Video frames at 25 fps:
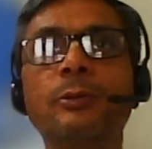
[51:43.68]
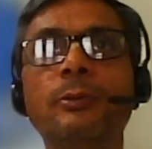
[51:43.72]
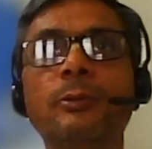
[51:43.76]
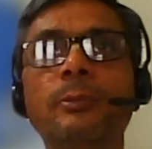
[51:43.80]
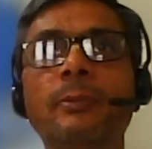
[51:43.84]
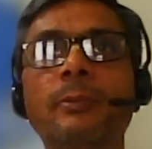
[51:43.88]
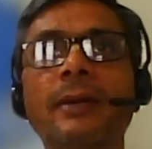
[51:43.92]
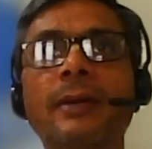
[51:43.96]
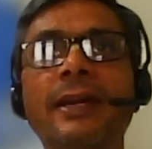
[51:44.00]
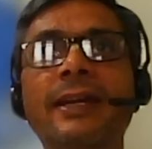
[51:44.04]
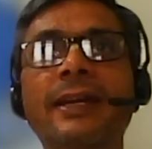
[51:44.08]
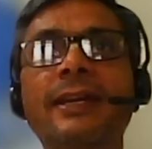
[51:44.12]

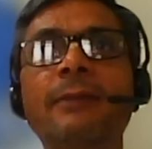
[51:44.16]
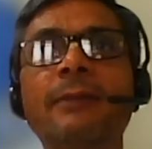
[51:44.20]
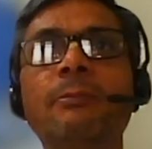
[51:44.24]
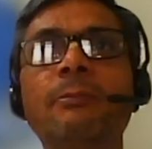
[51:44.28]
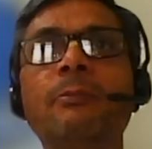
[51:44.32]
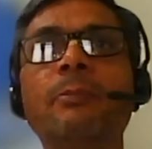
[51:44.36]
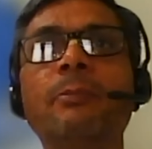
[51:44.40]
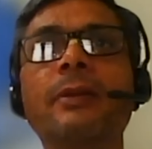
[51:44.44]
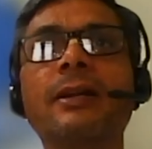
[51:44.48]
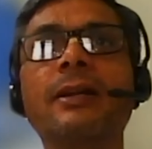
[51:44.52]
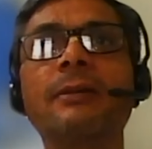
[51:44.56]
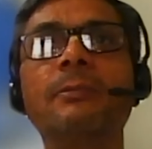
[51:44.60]
make him
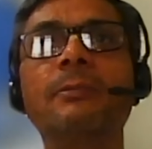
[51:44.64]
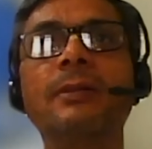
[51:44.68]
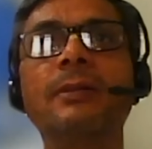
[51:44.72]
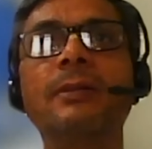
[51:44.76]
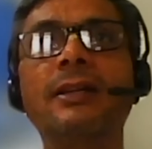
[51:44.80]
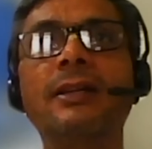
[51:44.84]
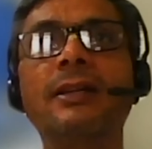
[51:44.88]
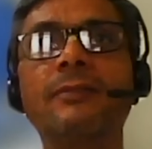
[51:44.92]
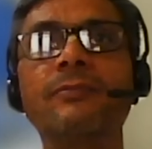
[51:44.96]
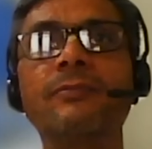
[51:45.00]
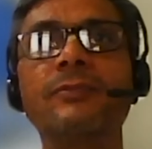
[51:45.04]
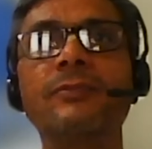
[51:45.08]
Brahmana.
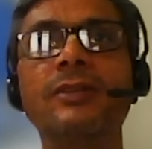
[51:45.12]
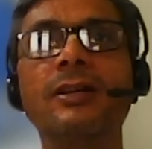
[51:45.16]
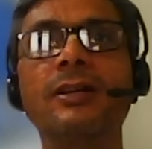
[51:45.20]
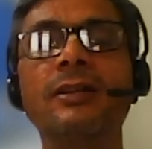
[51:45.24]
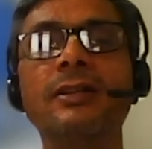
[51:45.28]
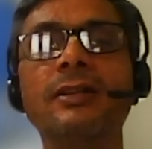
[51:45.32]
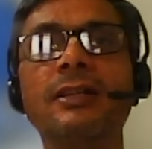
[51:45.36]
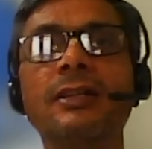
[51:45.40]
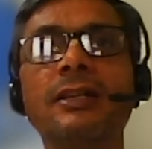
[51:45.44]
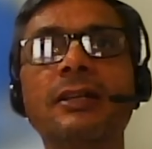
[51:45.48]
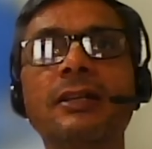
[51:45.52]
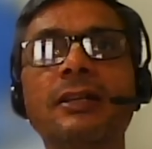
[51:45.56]

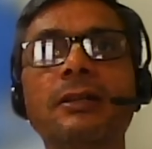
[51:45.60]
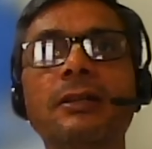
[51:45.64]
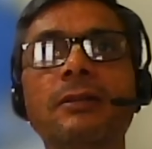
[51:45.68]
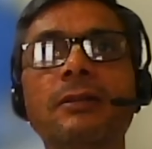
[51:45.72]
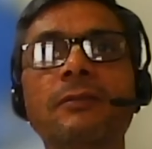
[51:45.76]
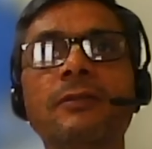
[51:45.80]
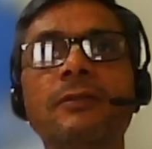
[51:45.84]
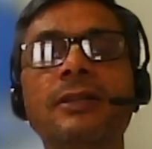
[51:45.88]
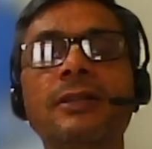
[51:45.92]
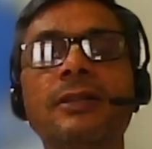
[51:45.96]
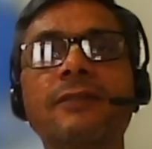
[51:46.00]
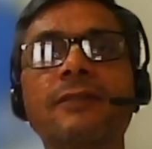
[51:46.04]
He
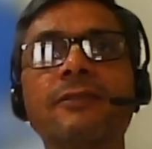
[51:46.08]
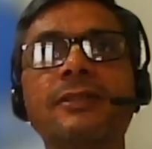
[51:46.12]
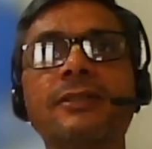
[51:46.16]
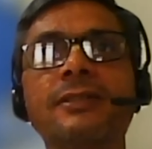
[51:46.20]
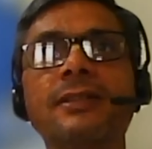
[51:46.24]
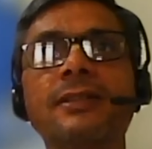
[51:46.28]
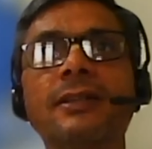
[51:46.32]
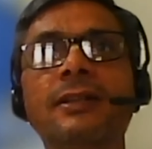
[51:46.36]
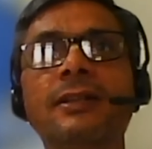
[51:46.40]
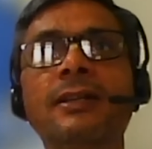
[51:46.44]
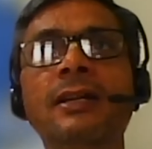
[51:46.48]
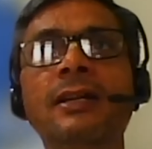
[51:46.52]

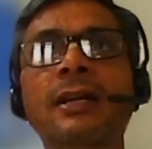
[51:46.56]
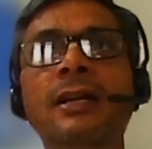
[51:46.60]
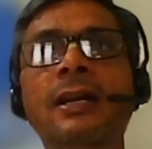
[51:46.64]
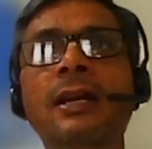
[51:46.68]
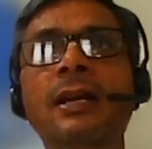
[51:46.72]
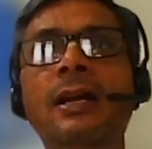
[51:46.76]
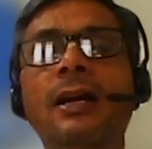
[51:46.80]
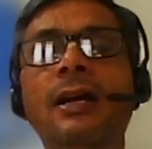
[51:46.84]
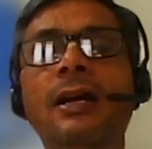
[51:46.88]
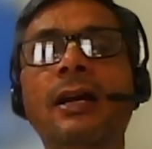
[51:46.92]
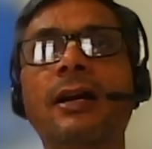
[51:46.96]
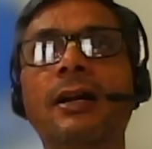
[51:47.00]
requested
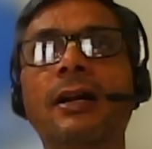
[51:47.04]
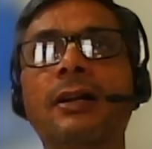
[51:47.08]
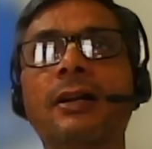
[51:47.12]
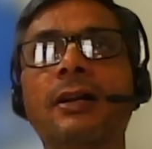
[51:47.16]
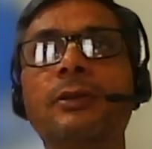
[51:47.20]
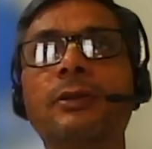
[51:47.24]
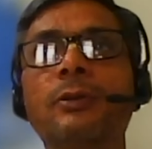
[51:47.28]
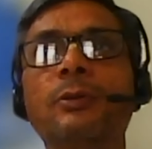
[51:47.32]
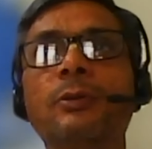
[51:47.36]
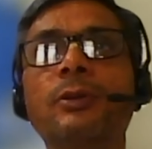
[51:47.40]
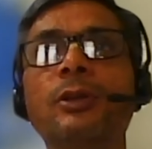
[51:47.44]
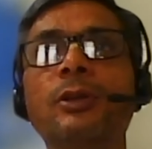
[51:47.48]

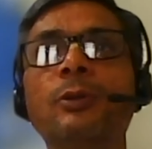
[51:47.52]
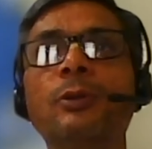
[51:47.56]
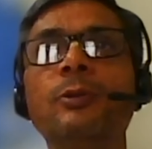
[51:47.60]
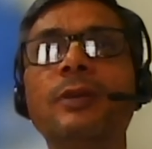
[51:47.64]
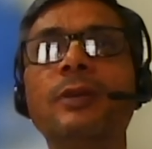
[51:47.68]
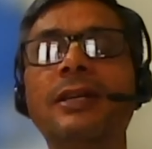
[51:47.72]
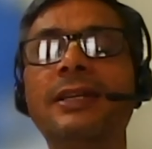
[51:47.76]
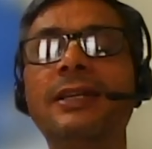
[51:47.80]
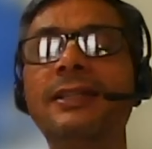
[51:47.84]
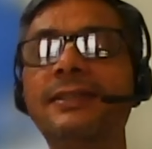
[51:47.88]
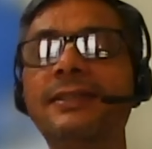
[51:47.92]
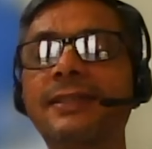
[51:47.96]
to give
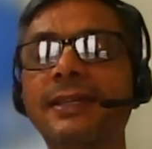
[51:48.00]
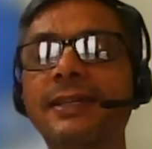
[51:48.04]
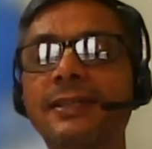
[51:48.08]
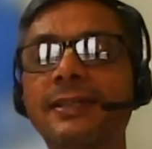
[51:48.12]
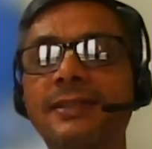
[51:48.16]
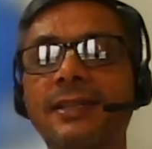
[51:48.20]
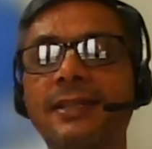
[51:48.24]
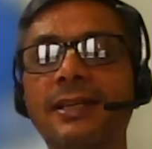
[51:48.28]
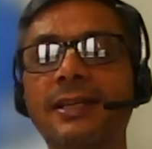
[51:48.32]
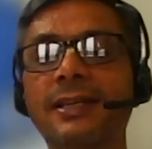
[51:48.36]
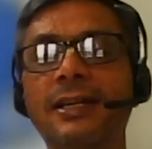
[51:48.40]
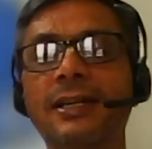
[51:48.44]

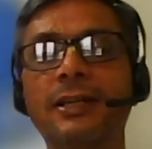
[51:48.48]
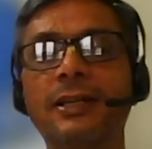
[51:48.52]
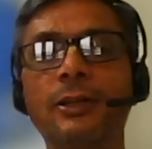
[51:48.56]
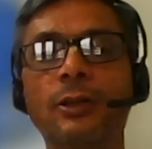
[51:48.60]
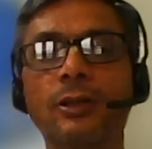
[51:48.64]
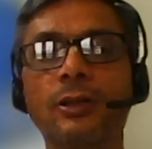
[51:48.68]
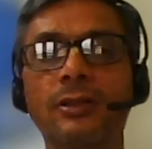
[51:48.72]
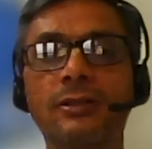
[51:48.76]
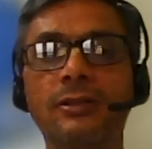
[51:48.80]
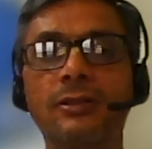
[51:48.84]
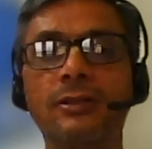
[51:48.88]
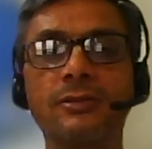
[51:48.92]
initiation and
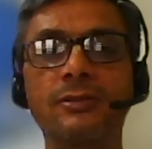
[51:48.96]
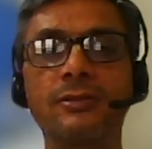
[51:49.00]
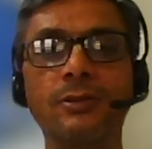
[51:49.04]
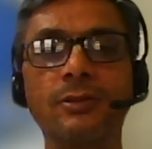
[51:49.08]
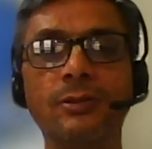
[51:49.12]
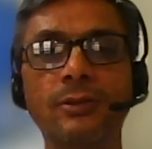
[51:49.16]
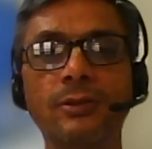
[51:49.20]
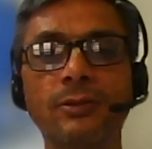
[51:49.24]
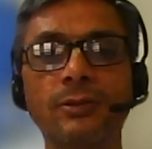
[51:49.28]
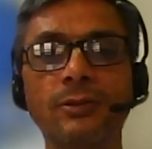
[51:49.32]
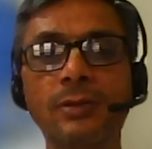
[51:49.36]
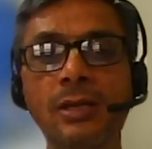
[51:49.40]
all.
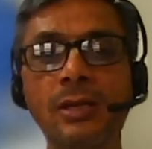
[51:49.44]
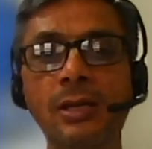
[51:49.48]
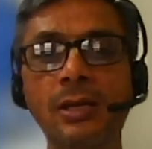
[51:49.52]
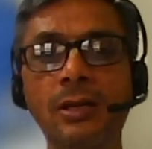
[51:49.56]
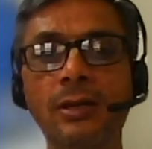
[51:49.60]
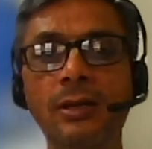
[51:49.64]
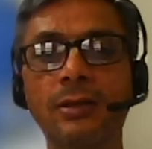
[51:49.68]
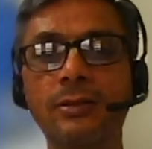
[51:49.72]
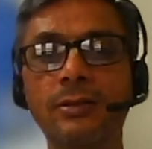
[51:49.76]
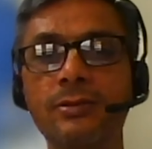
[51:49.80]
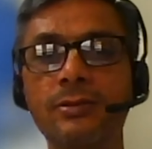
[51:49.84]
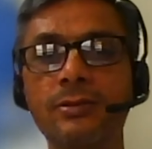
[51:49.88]

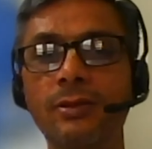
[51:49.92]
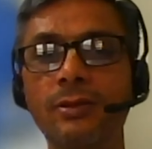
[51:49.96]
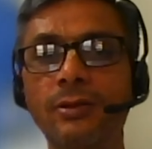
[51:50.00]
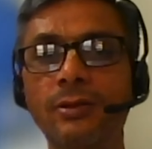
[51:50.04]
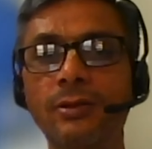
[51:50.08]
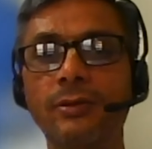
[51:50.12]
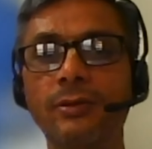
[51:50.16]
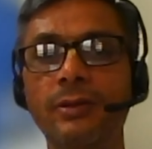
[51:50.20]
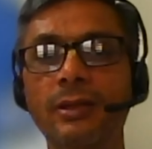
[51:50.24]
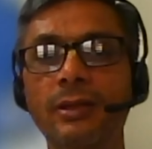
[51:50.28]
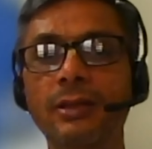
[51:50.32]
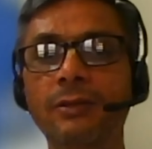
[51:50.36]
So
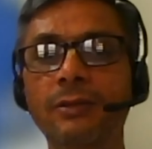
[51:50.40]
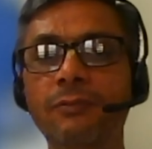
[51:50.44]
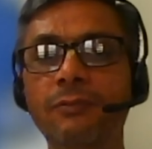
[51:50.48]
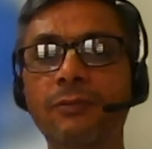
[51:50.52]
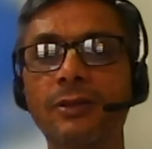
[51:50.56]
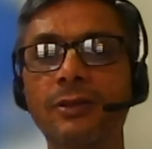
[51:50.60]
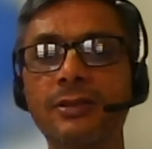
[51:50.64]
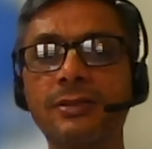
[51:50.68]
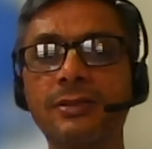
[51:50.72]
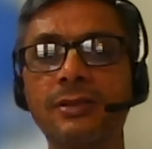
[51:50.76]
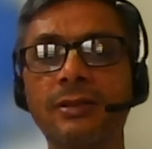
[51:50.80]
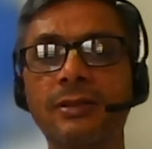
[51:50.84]
he
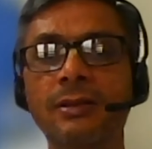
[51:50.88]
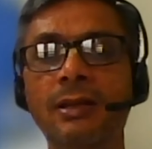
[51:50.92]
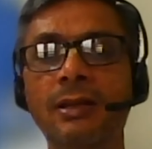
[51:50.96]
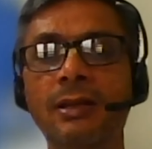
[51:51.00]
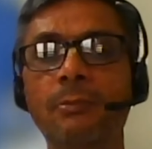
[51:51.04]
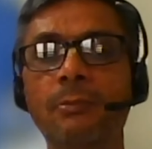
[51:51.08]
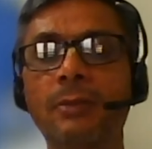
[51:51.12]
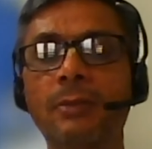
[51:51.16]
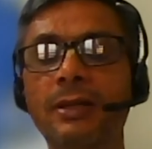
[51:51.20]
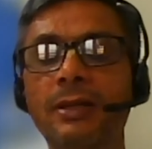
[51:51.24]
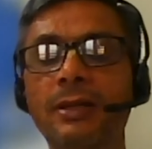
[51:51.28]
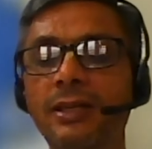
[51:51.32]
was
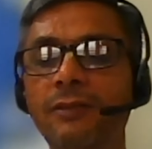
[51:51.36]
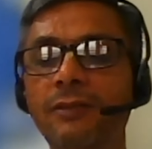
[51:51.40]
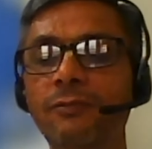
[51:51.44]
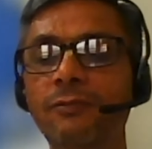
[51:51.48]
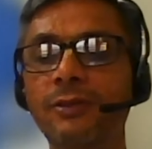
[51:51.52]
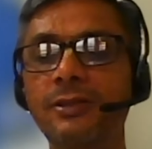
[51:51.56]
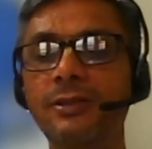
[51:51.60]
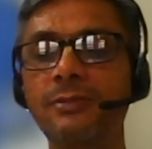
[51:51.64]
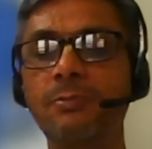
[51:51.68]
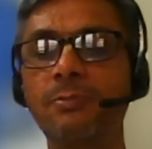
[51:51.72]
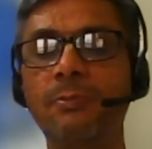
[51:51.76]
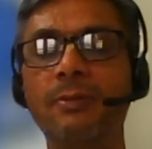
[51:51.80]

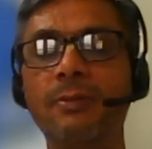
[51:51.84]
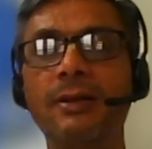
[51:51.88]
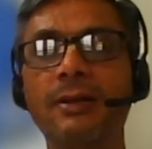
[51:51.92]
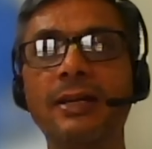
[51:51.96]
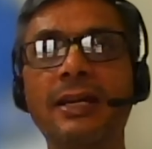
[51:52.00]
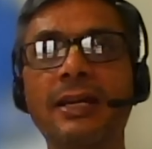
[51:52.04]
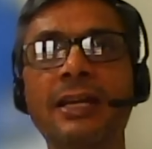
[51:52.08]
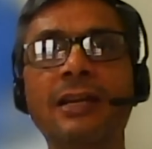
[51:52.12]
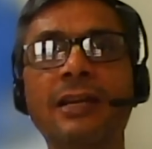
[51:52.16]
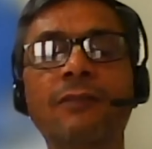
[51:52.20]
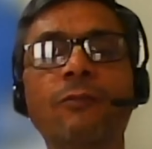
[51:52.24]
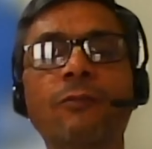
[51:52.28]
involved
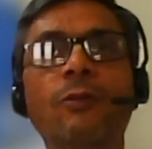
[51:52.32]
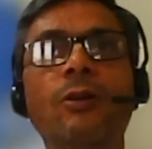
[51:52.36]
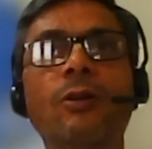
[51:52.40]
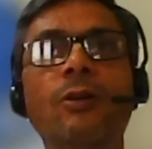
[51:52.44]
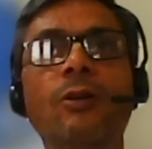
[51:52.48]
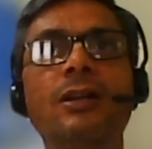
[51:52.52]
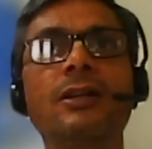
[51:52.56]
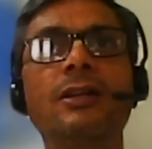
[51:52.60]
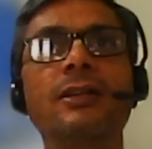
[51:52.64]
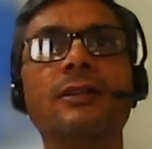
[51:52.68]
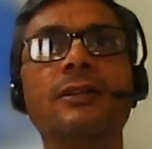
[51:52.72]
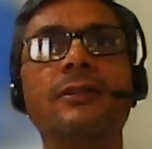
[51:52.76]
in all